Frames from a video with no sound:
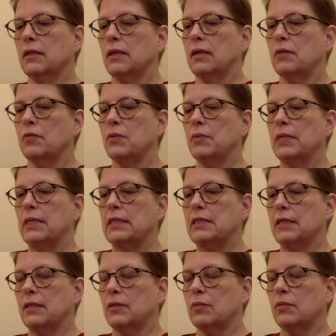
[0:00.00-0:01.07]
And we
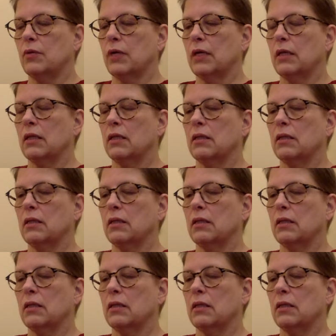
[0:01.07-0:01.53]
maintain the breath,